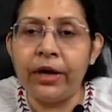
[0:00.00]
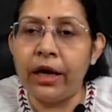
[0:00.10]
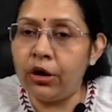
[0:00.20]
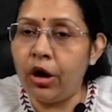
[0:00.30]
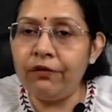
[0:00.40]

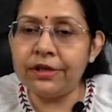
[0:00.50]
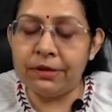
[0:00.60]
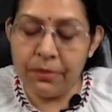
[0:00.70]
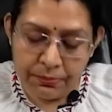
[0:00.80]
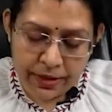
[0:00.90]
And always
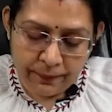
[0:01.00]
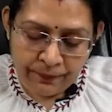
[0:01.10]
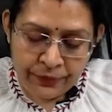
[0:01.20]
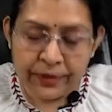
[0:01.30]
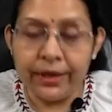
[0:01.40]
remember
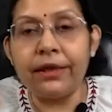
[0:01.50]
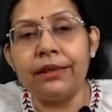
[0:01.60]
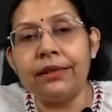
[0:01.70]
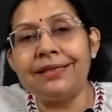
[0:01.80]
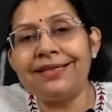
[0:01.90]
that
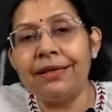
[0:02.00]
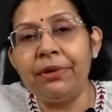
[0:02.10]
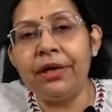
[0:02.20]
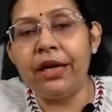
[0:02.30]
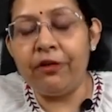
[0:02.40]
in the stem
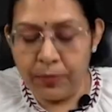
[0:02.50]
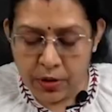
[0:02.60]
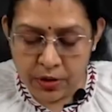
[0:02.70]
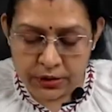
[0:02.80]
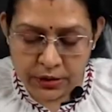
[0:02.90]
and leaf
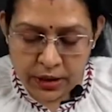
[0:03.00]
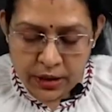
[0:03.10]
plot,